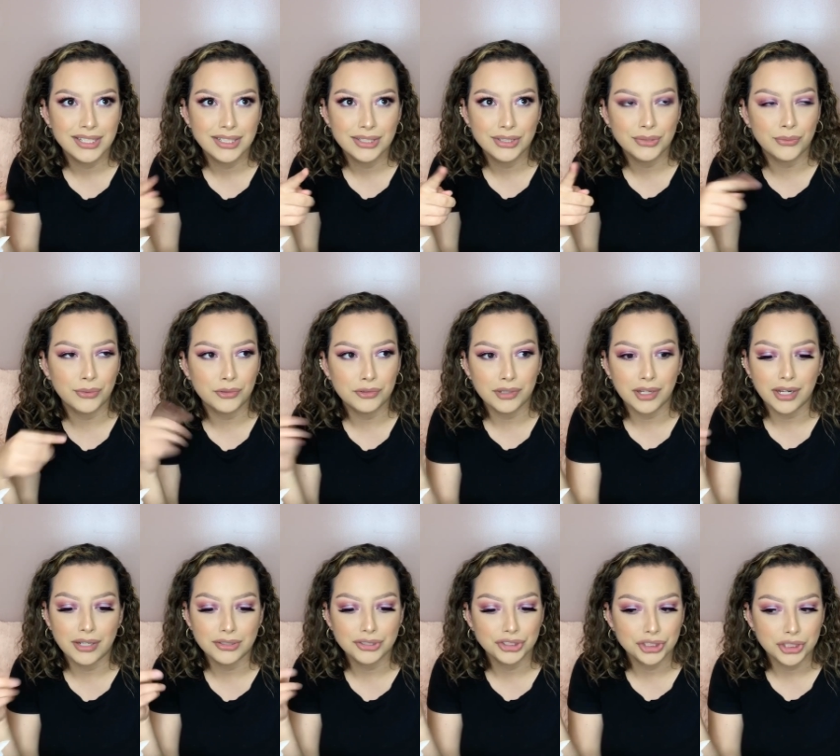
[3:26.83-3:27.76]
do a
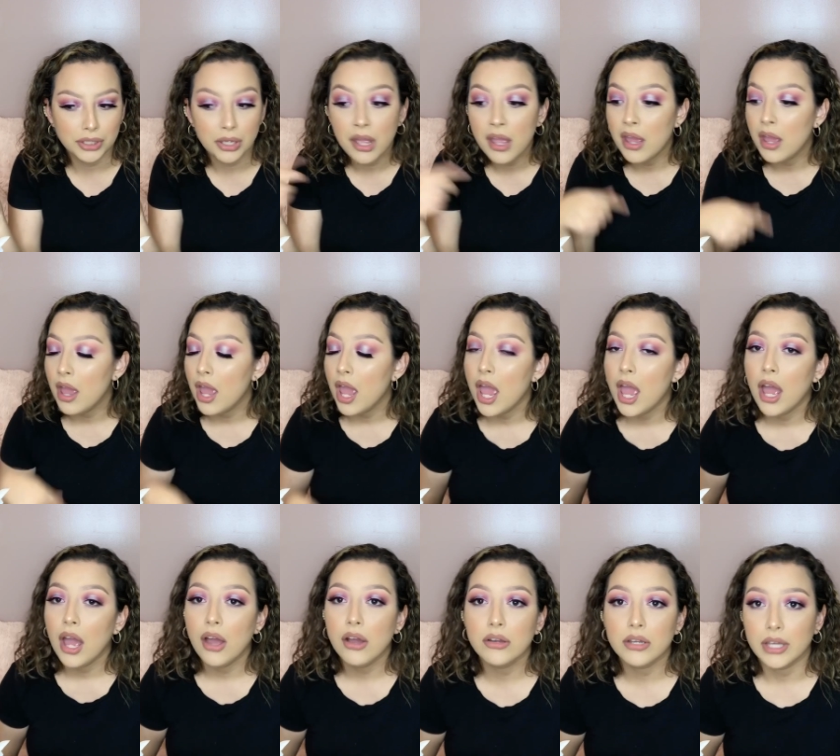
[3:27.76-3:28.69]
lot of shit.
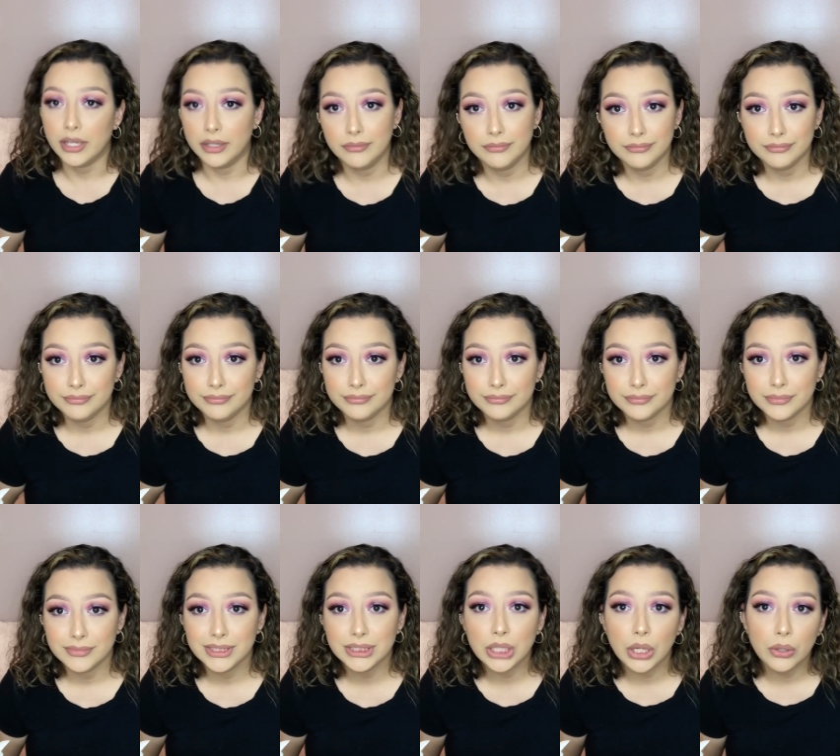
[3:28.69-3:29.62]
Okay,
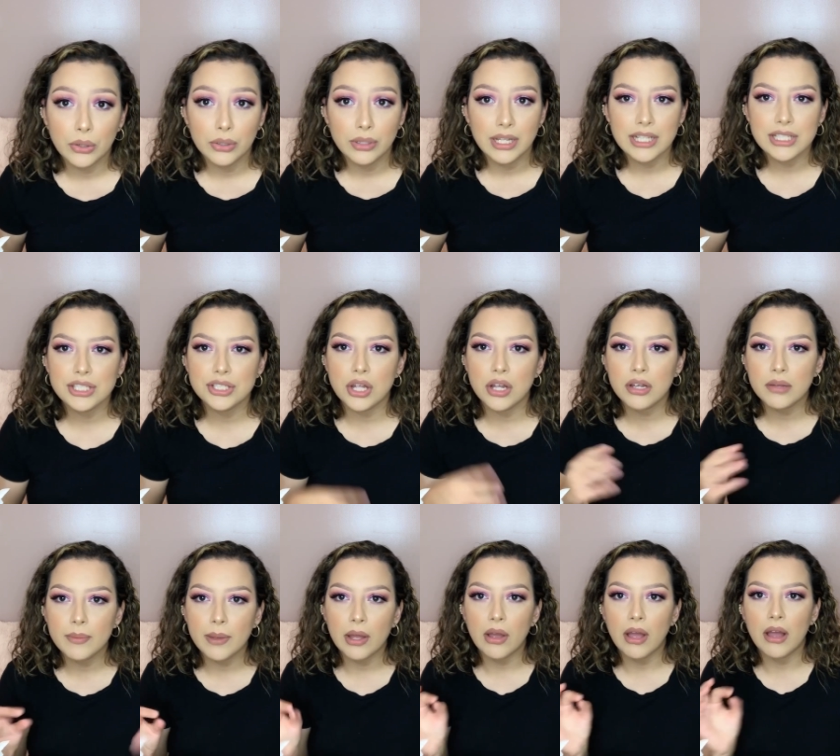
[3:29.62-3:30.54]
so let's talk
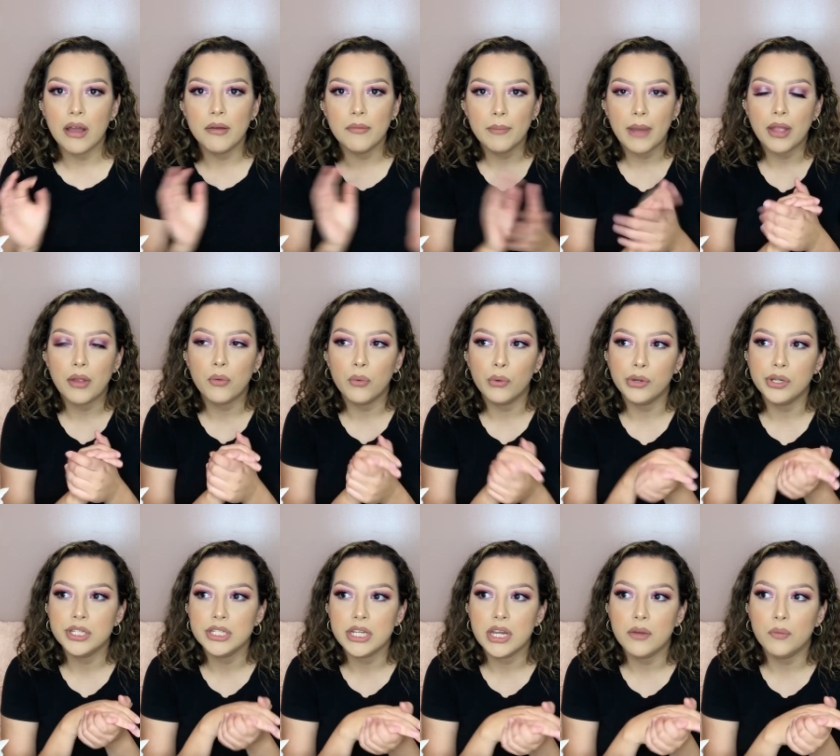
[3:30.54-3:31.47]
about how my
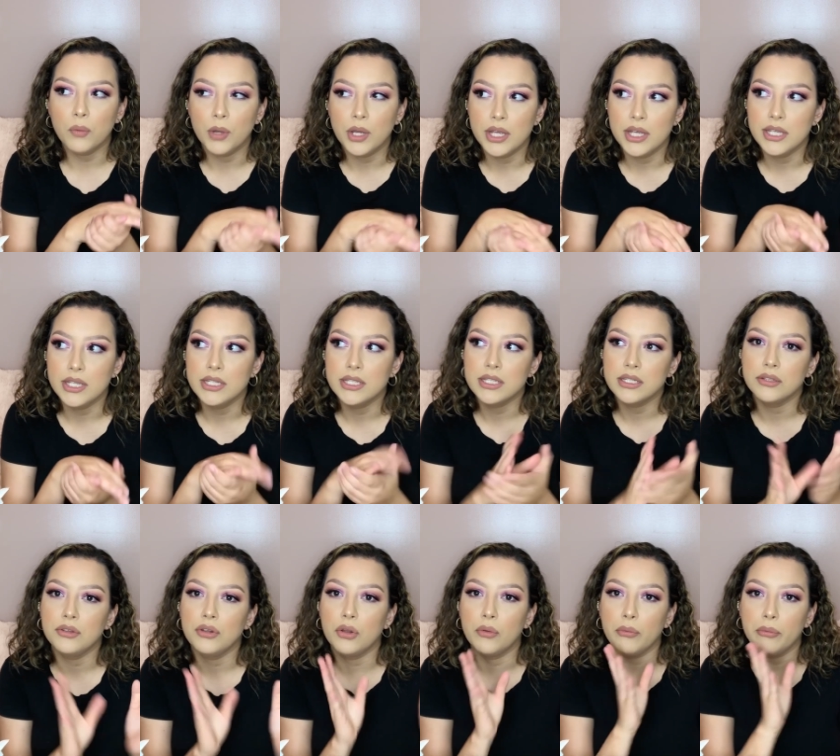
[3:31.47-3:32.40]
quarantine was,
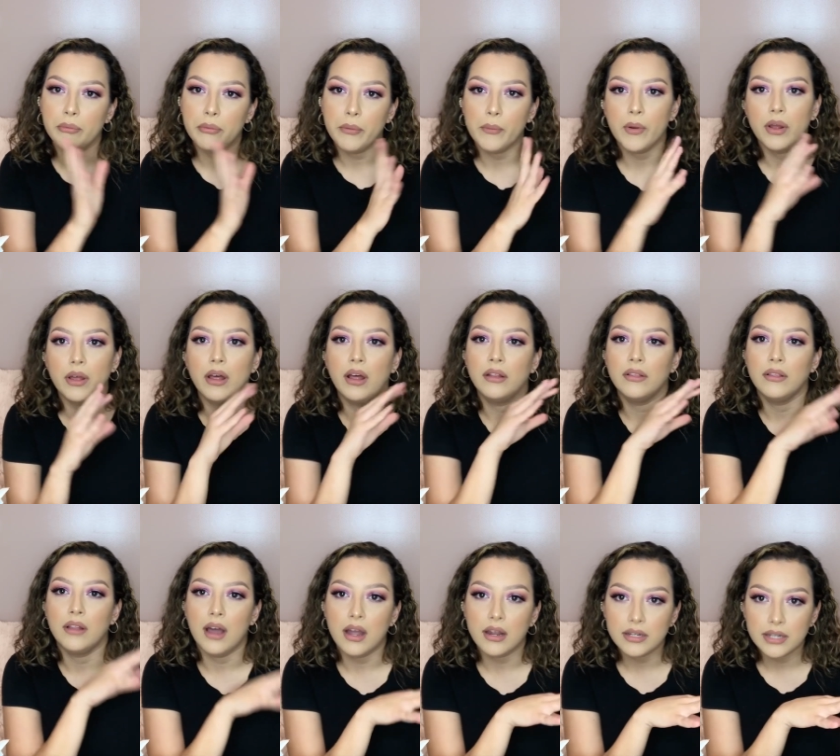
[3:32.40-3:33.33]
you know, when we were on
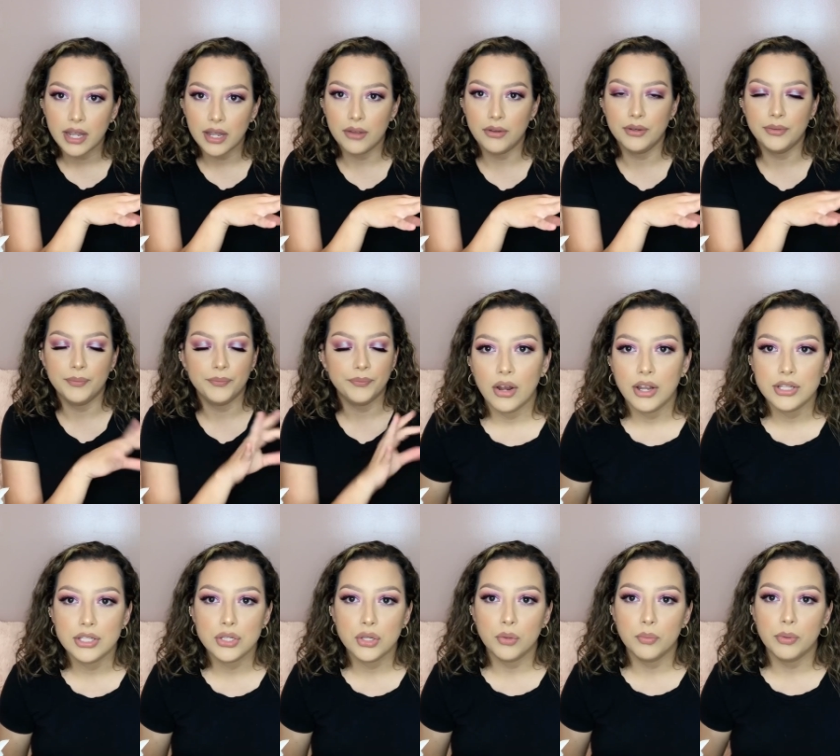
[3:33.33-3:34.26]
lockdown.
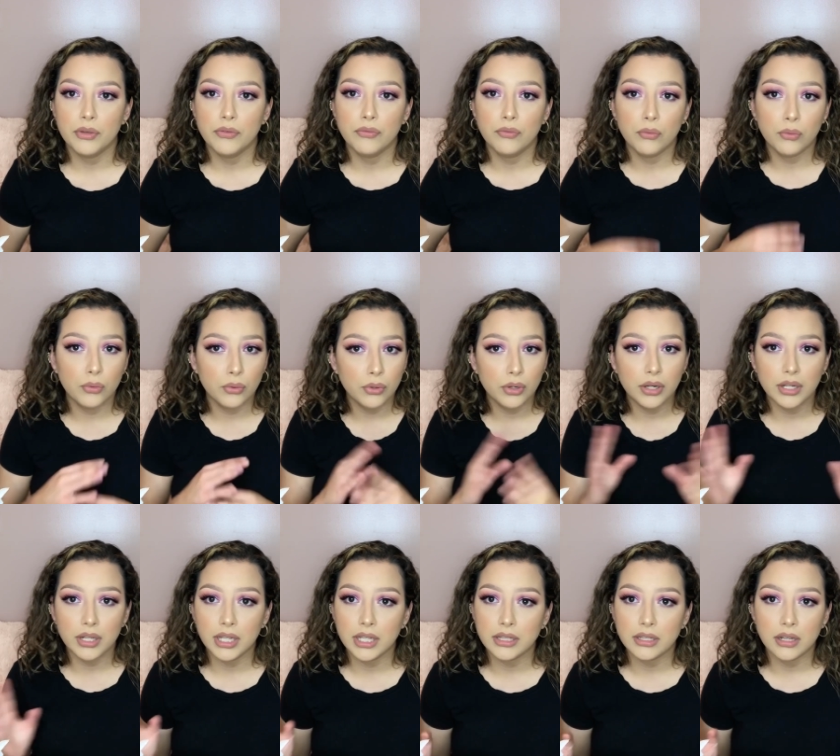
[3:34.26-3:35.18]
Right, so before
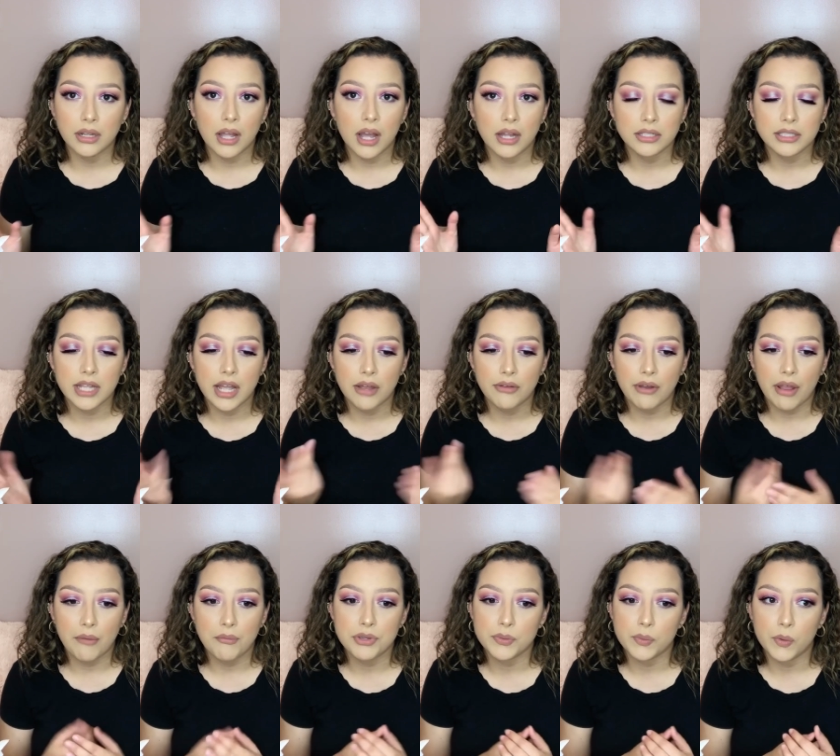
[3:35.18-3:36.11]
like the lockdown,
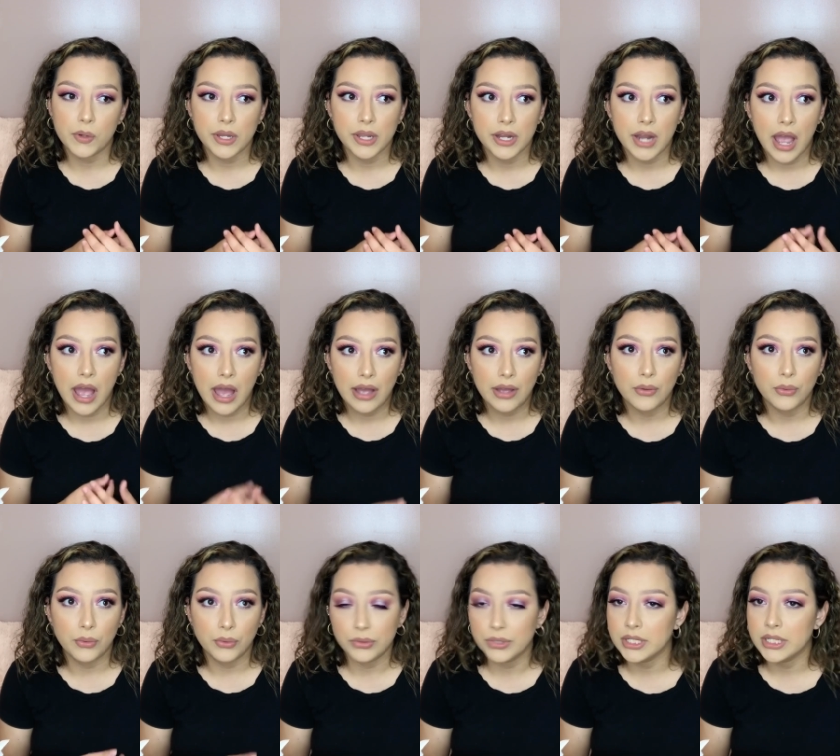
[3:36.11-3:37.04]
I was working at
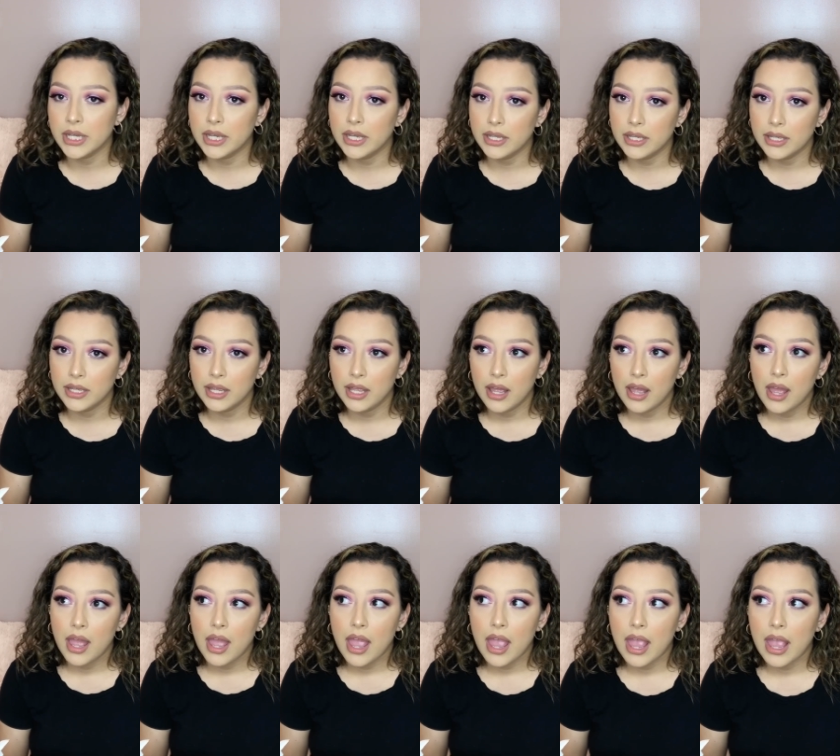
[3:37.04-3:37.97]
Ulta
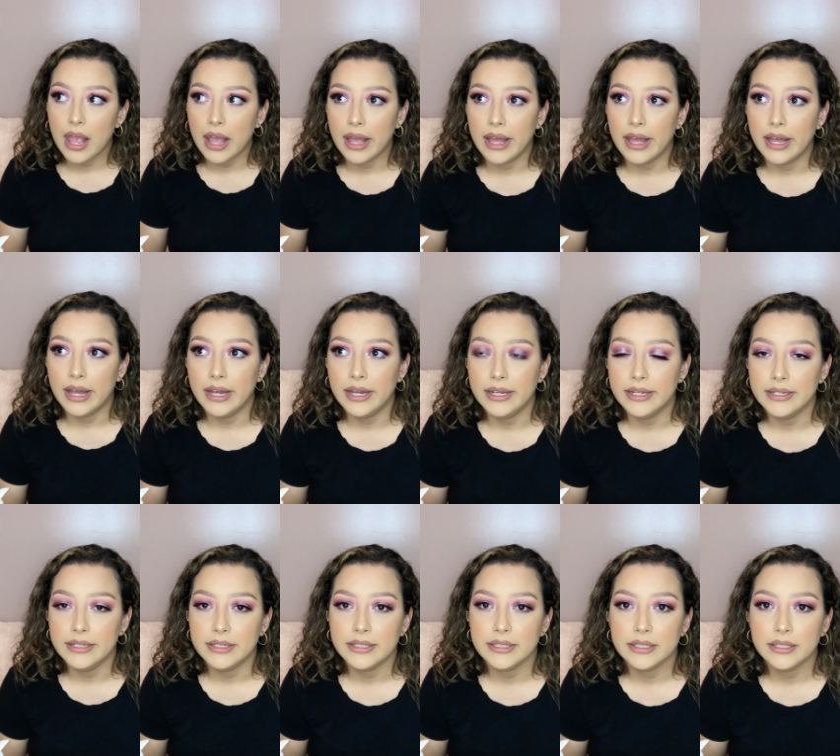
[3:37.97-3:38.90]

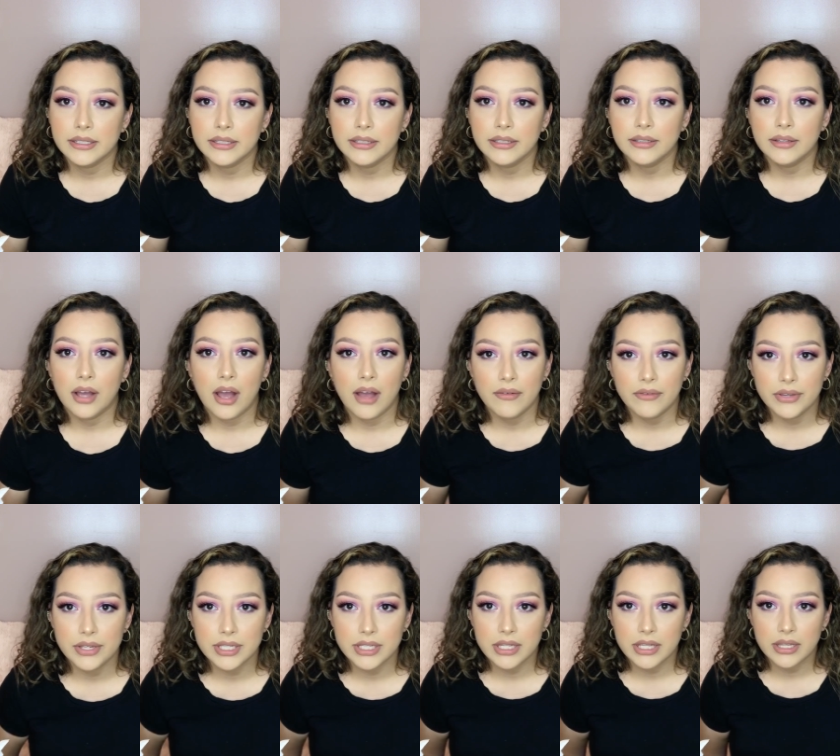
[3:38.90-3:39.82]
and
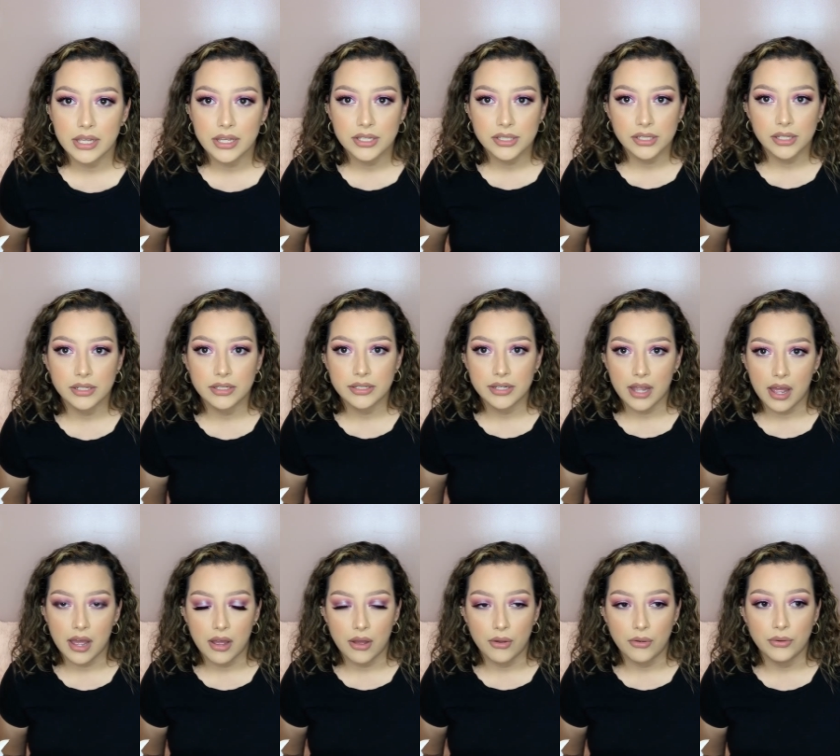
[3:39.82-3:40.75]
obviously they shut
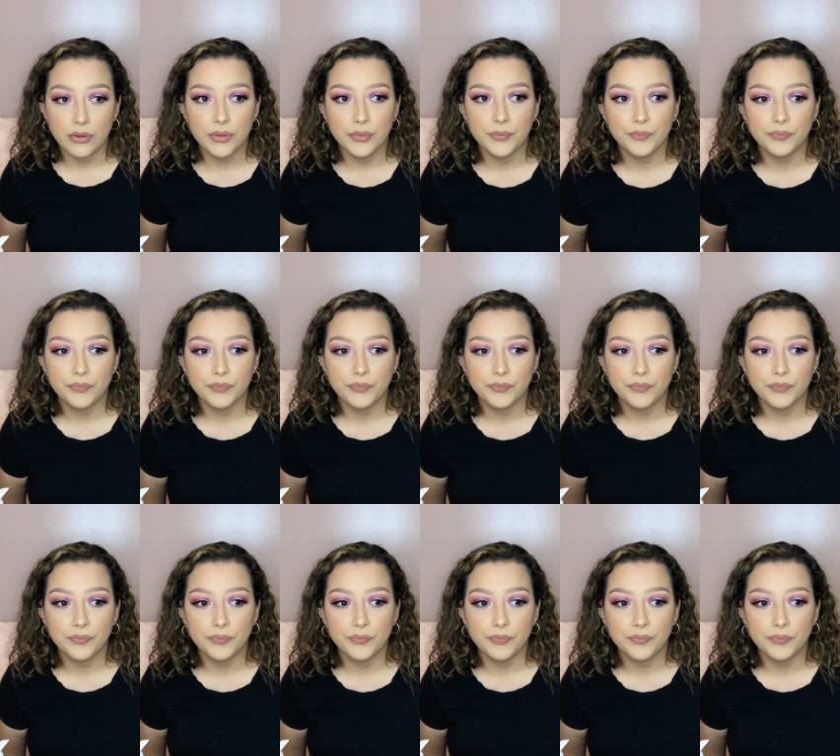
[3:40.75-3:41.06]
down